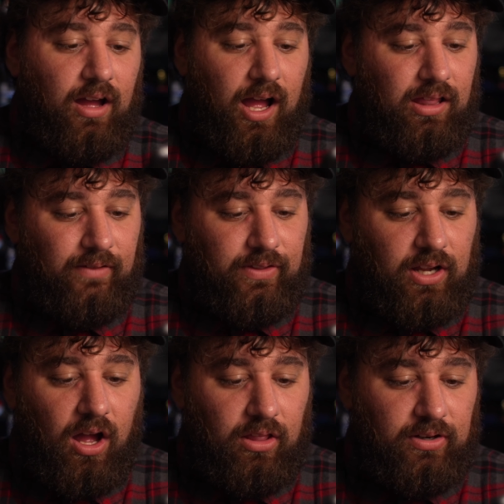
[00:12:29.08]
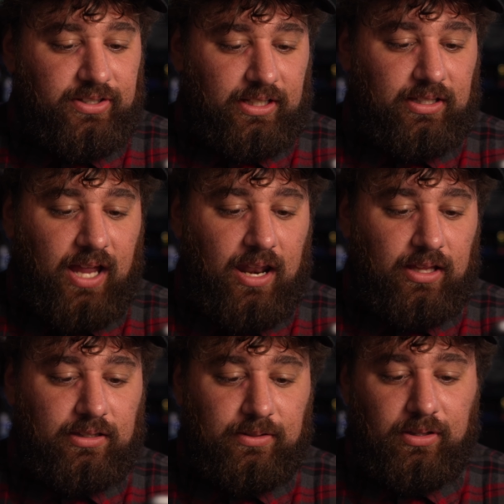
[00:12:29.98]
I love the colors, like kind of
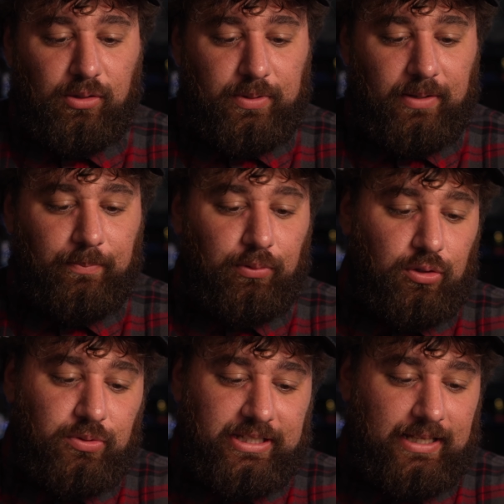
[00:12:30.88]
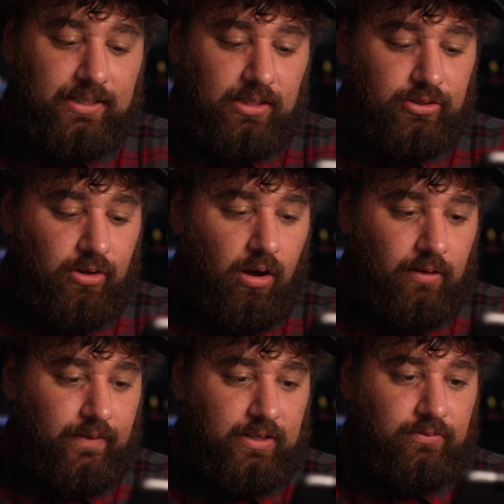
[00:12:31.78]
like the little bit of blue tint to the dog
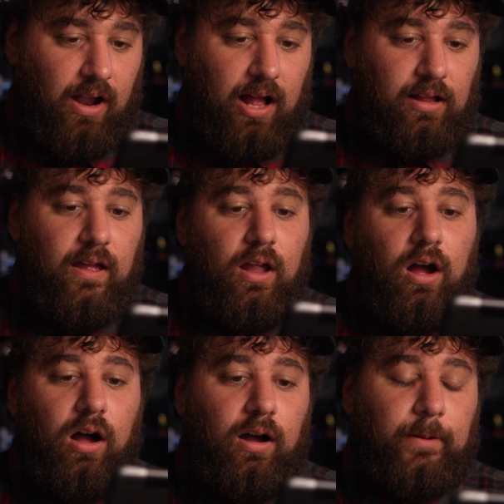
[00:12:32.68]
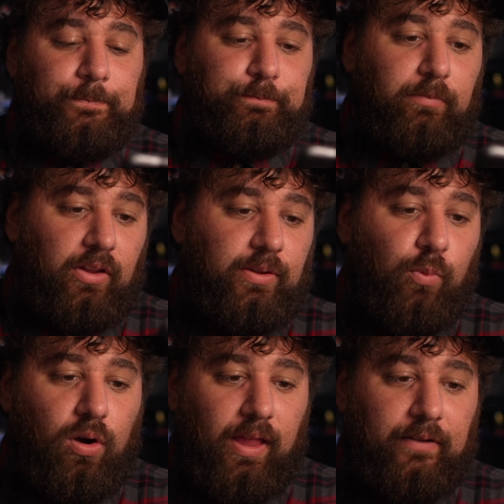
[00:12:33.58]
face rock. The
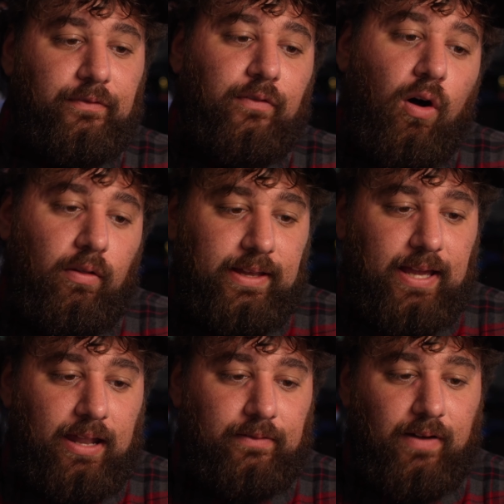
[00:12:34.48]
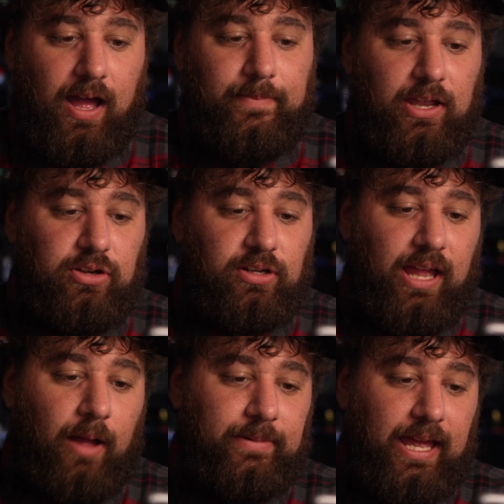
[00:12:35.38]
more like fall-y kind of vibe
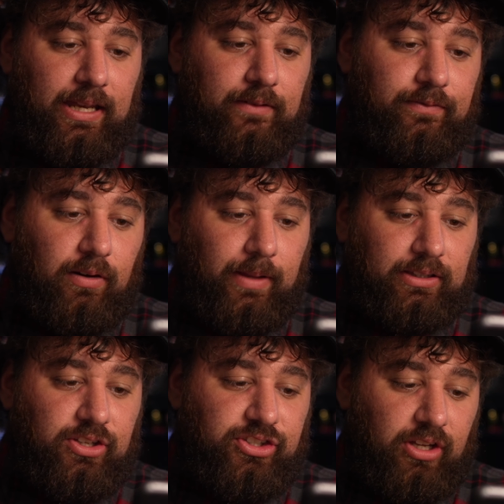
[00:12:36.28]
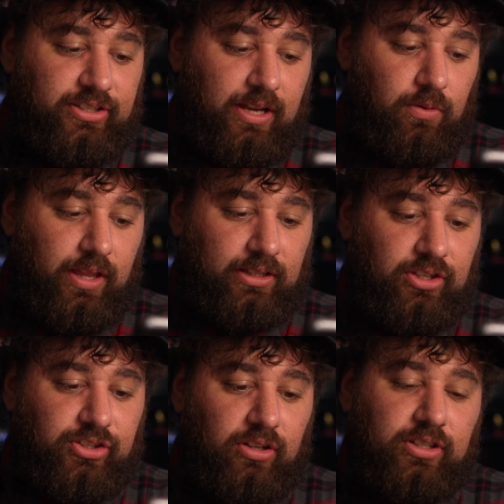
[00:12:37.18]
that I'm getting from like the sunset where like the
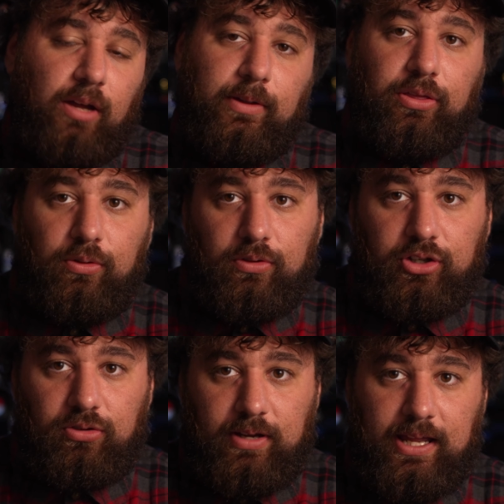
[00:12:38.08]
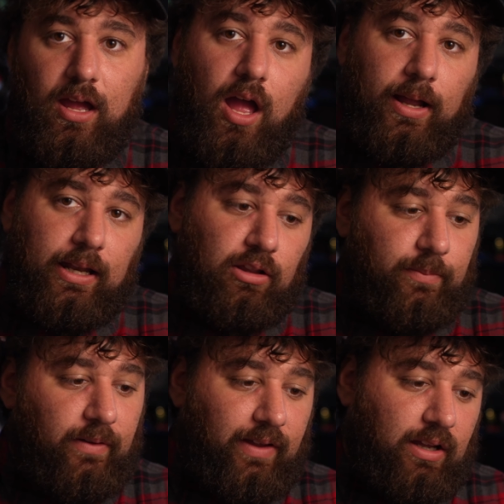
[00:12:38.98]
sun's coming through the tree. I'm getting a little
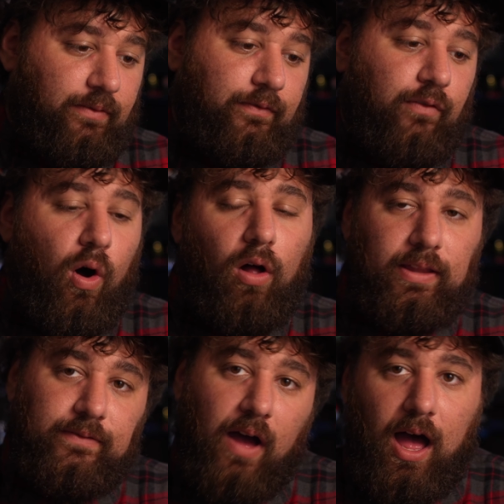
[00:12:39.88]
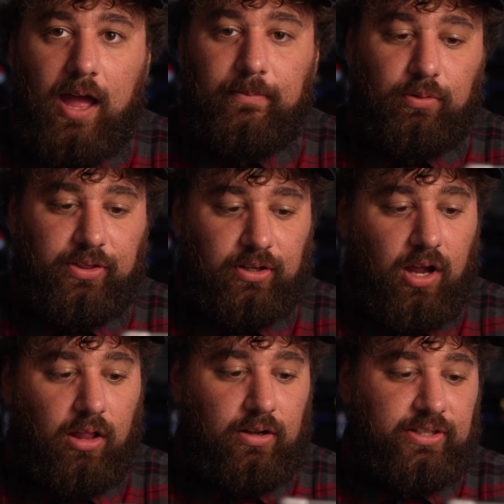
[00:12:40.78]
bit of like a fall-y vibe with the
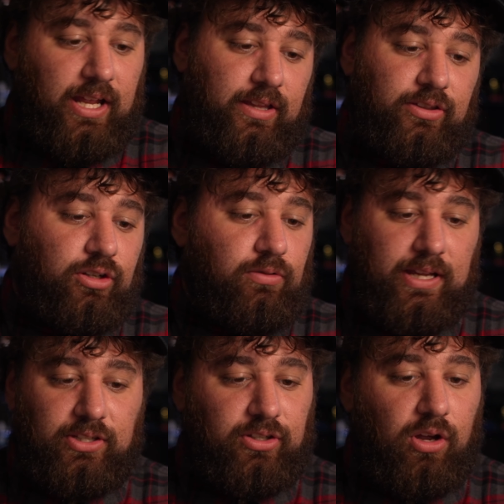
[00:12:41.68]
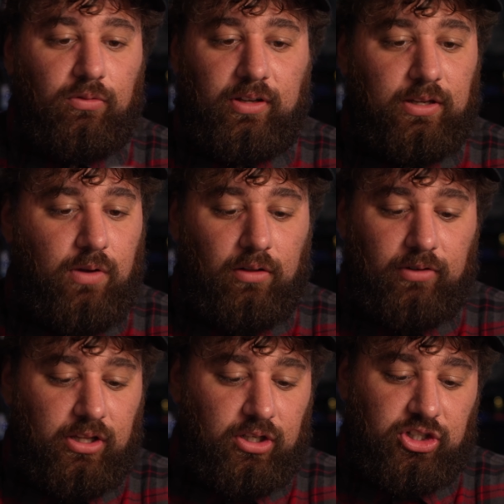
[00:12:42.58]
colors, and then the greens will go really well.
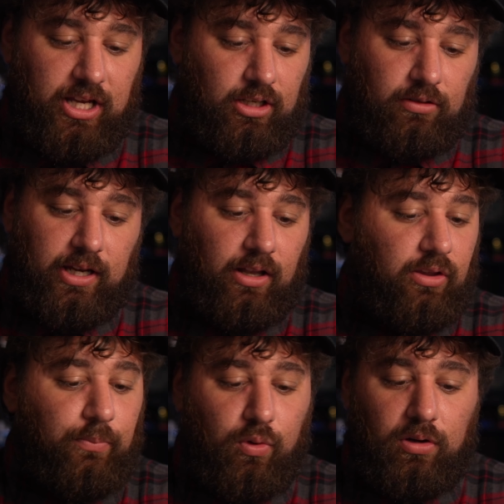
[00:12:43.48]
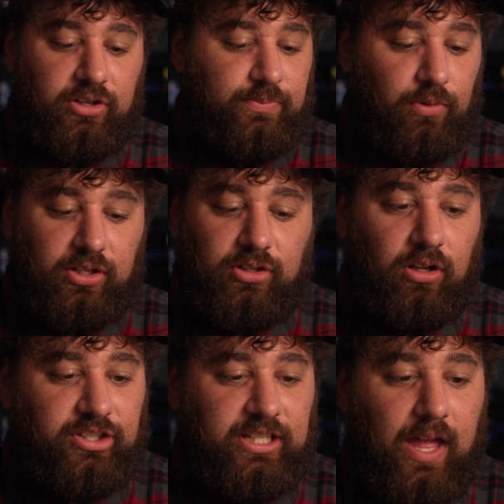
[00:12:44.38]
Really good shade of green, and the border just brings it
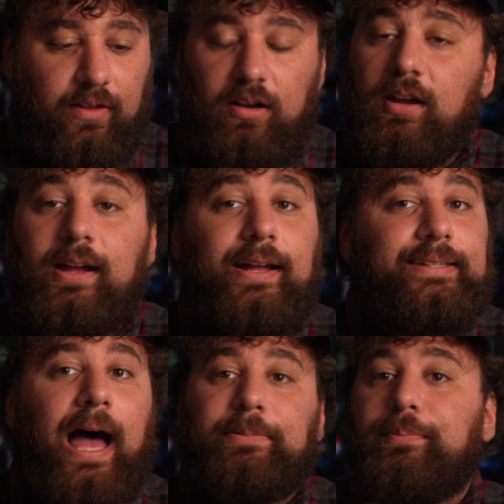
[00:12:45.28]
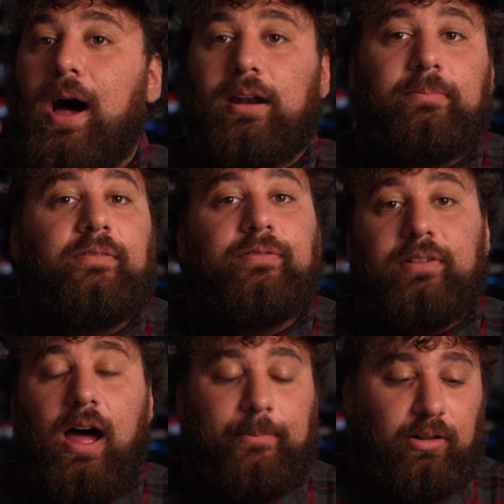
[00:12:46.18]
all together. Top to bottom,
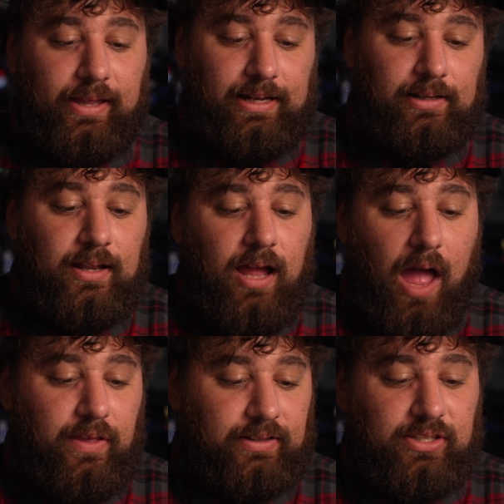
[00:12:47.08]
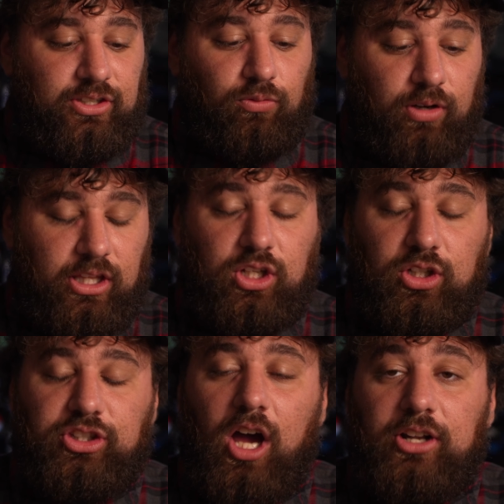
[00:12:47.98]
phenomenal edit. I think this is a really
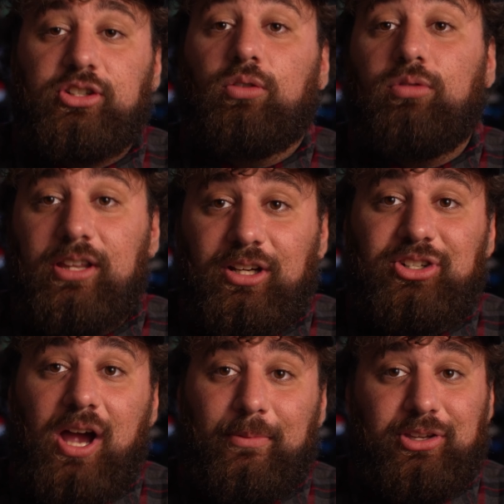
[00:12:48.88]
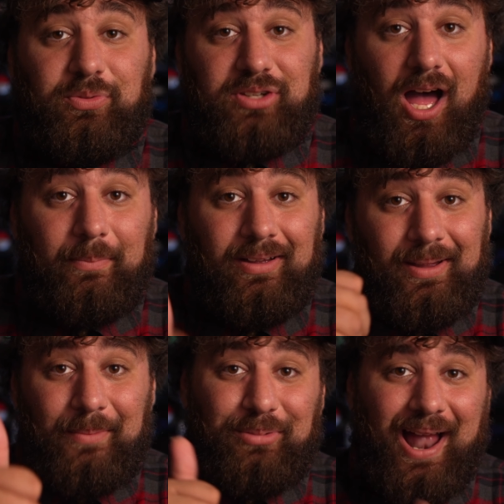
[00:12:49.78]
good touch, so really good job on this one, Tom.
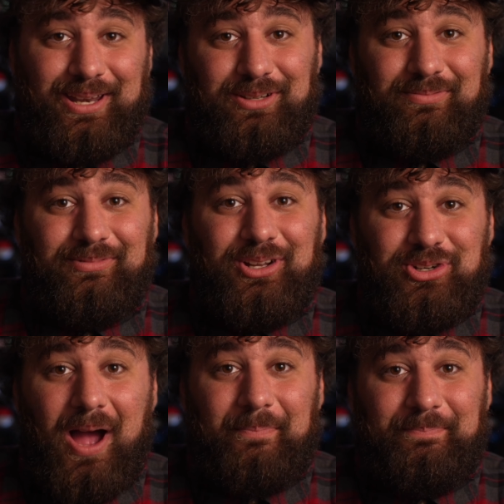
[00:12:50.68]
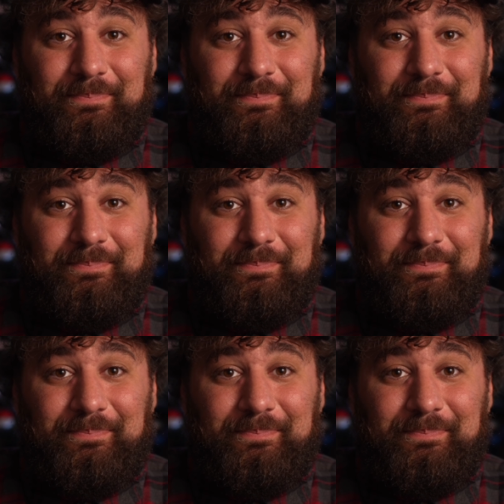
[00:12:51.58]
Proud of you. Good job.